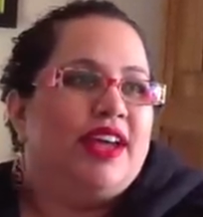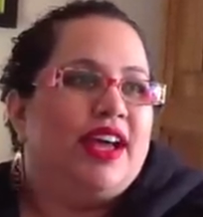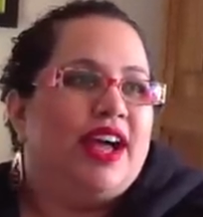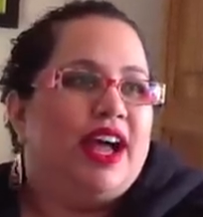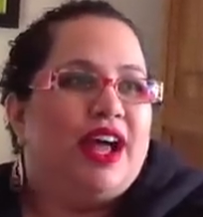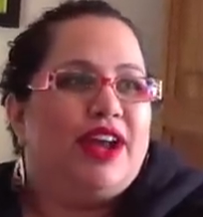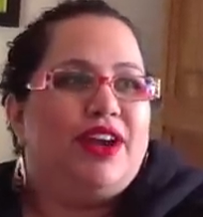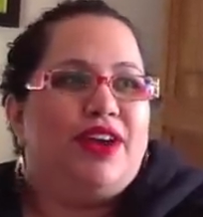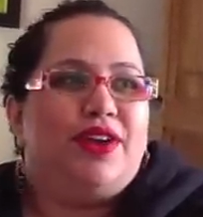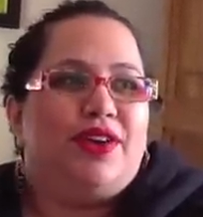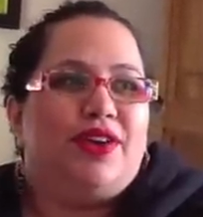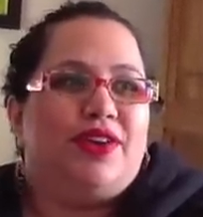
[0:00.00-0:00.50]

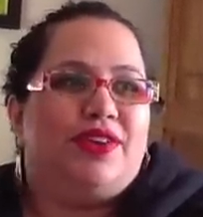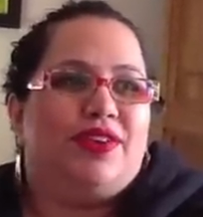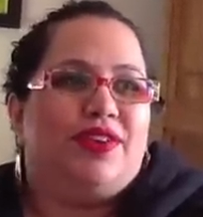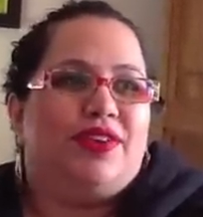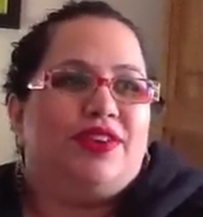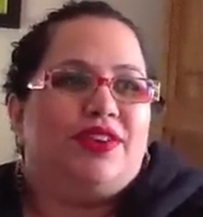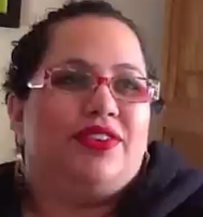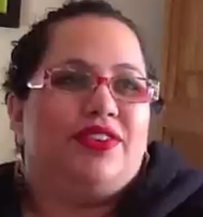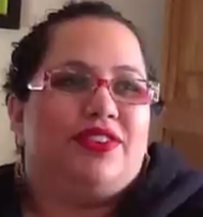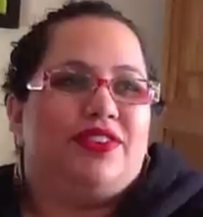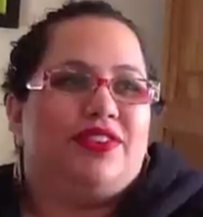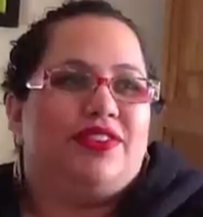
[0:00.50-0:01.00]
I
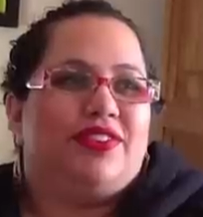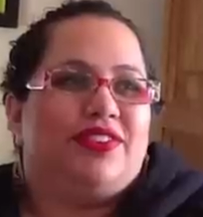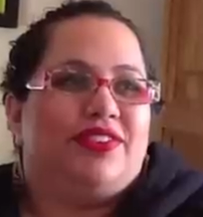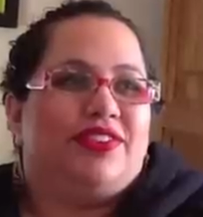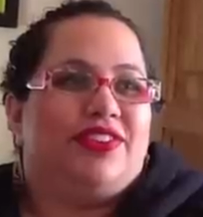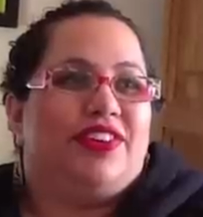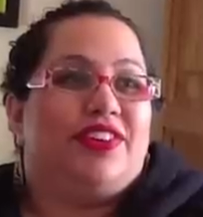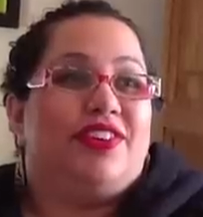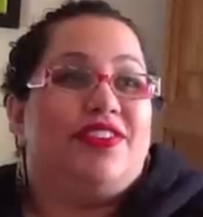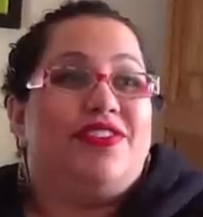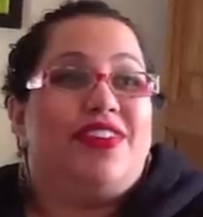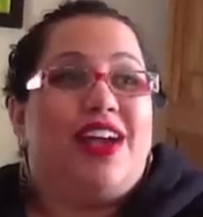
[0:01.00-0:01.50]
know for
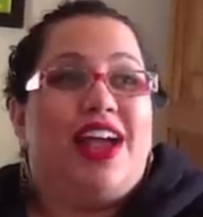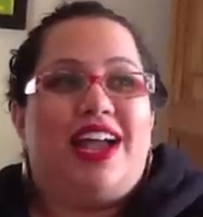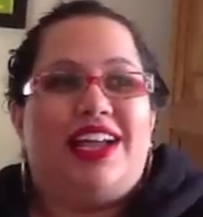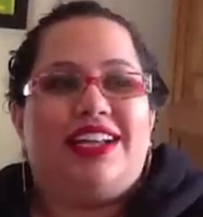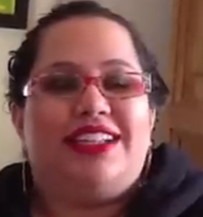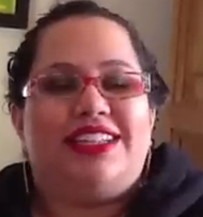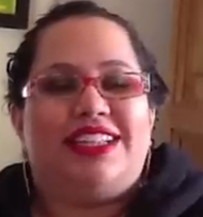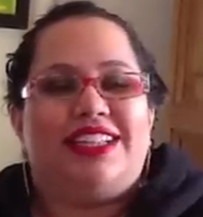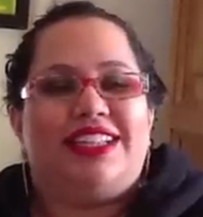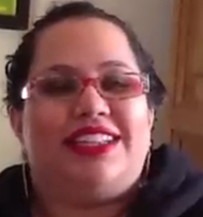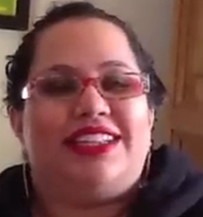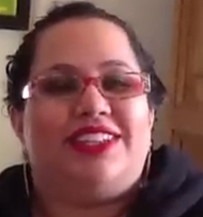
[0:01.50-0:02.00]
a fact
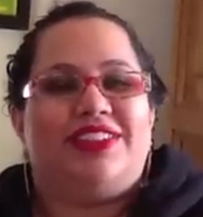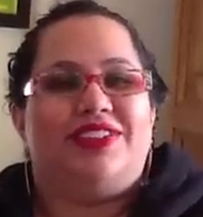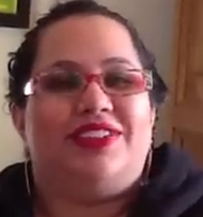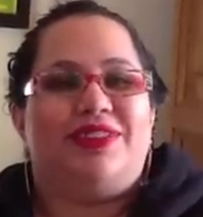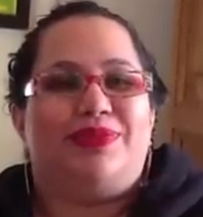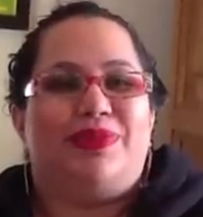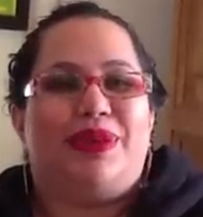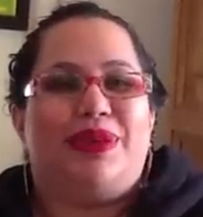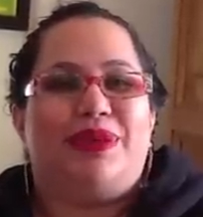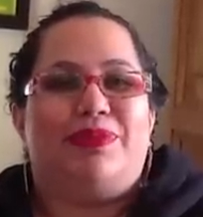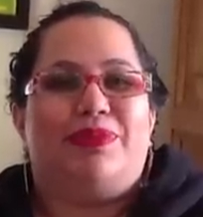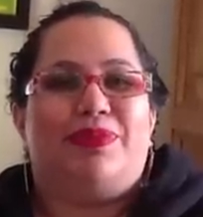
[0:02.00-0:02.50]
that there were
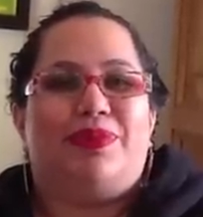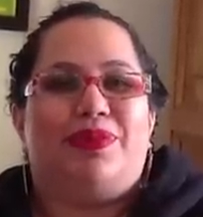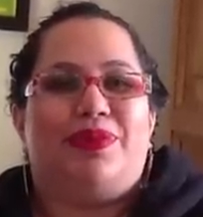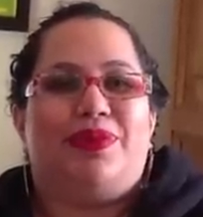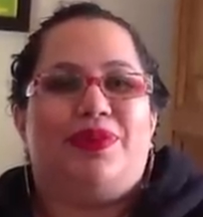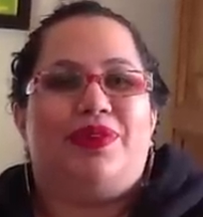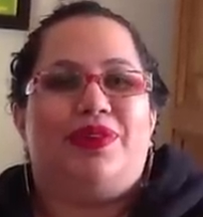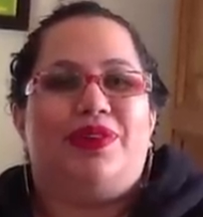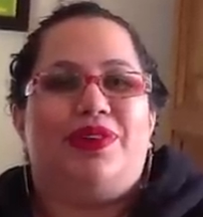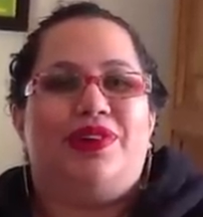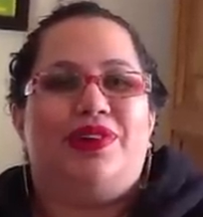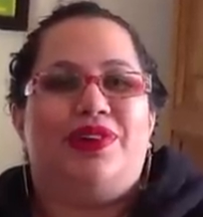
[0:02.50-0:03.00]

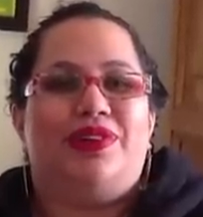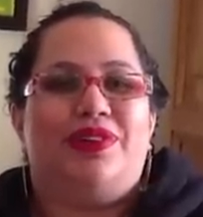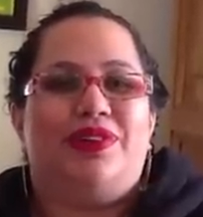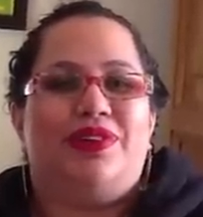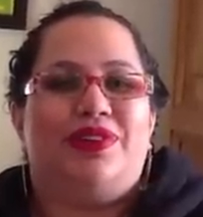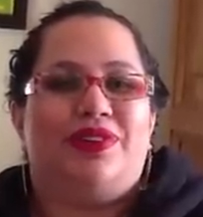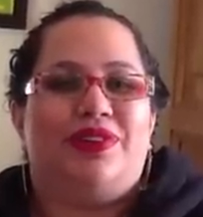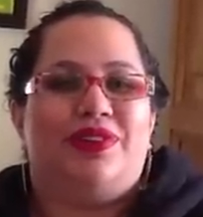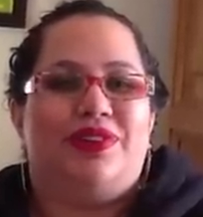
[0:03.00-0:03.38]
people who,